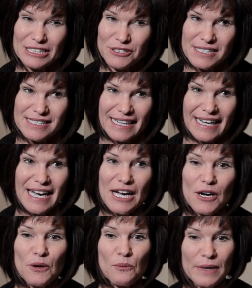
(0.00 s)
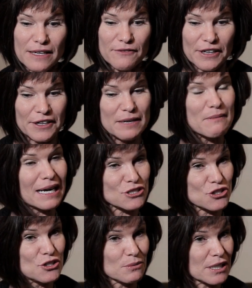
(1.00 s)
interesting. We very
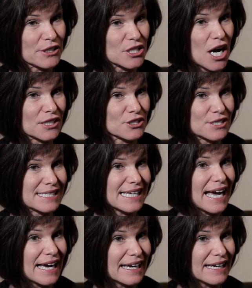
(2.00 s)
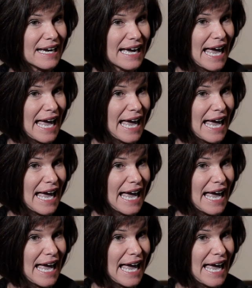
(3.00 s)
much do what our doctors say,